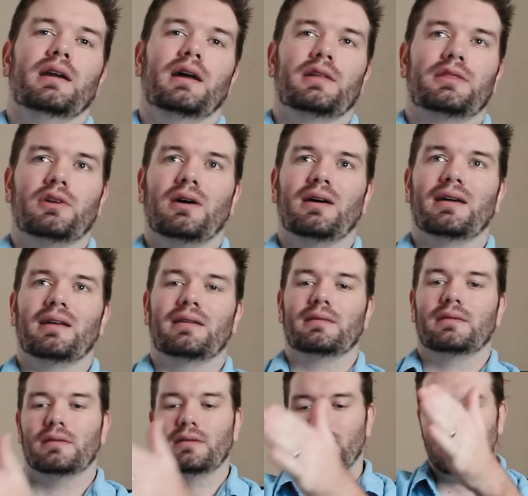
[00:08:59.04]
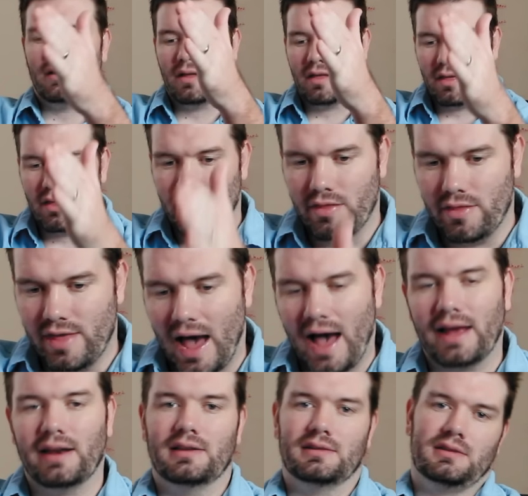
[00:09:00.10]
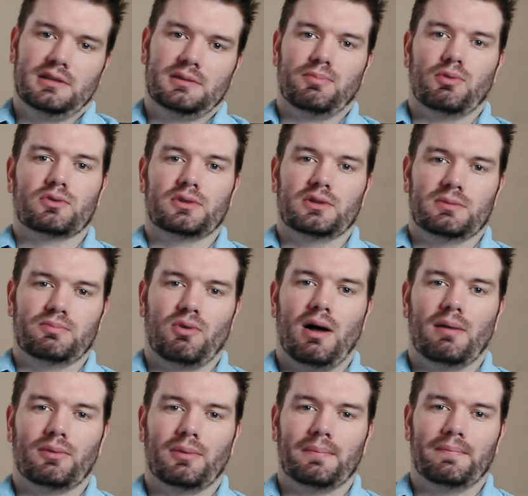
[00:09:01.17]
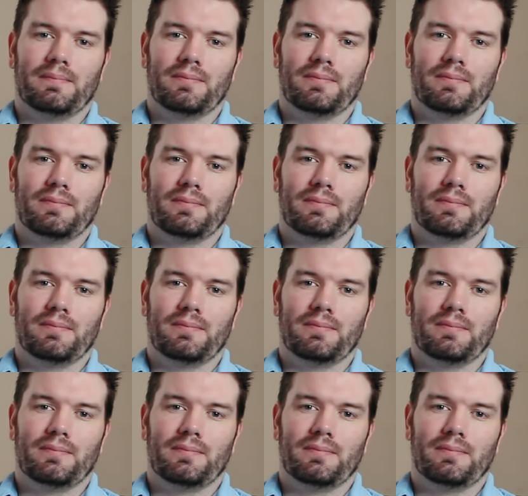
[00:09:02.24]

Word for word: And I thought, that is this person's problem.